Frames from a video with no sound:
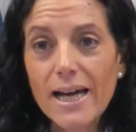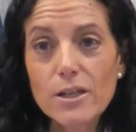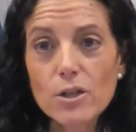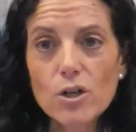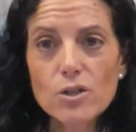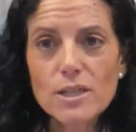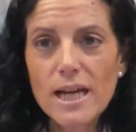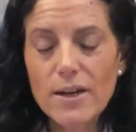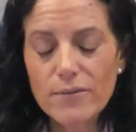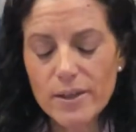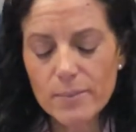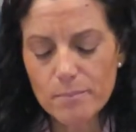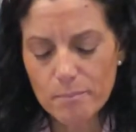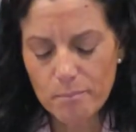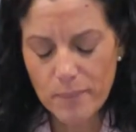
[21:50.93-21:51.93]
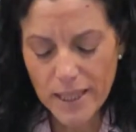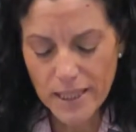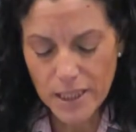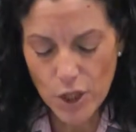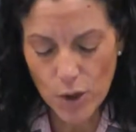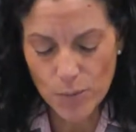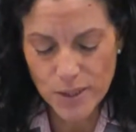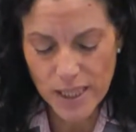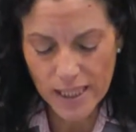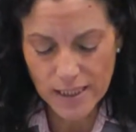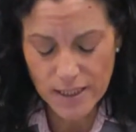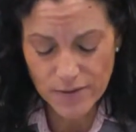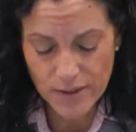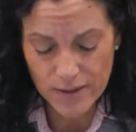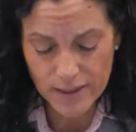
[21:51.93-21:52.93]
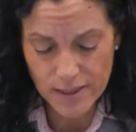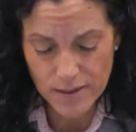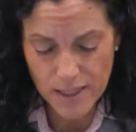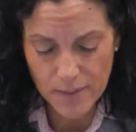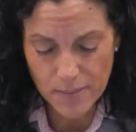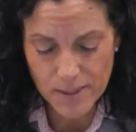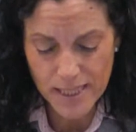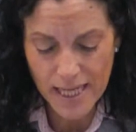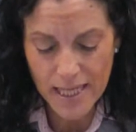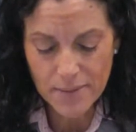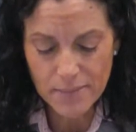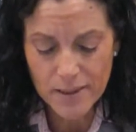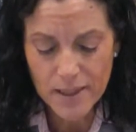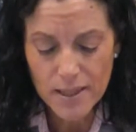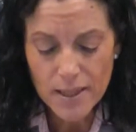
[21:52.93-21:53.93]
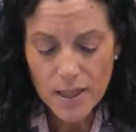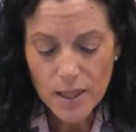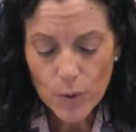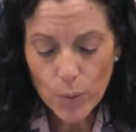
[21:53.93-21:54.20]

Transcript: and not having many objectives at the same time